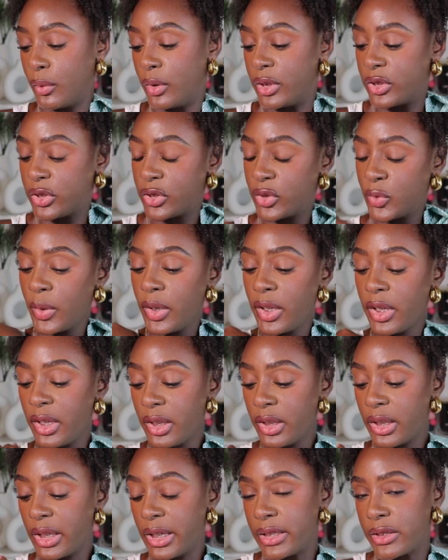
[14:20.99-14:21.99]
it's
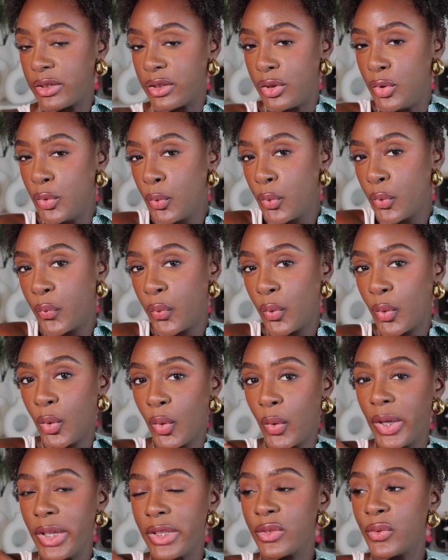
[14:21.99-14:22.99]
sweet, it's
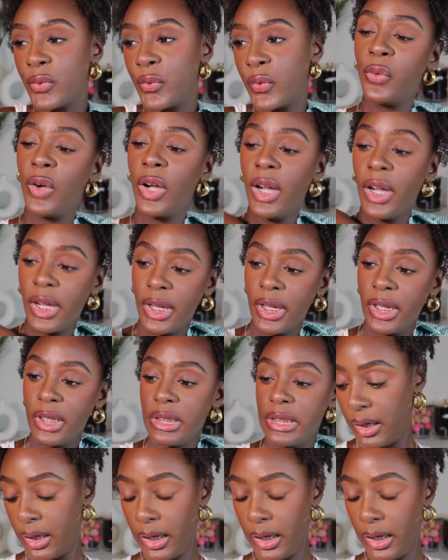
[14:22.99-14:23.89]
youthful, it's fun.